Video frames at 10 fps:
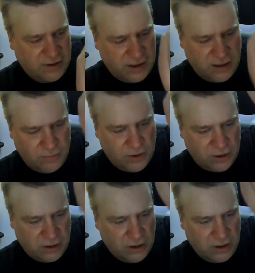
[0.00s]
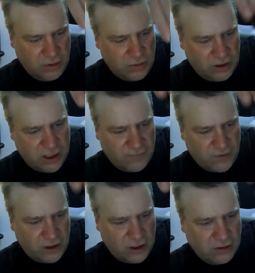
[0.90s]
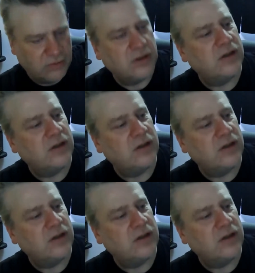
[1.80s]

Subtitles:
and they will not fall out.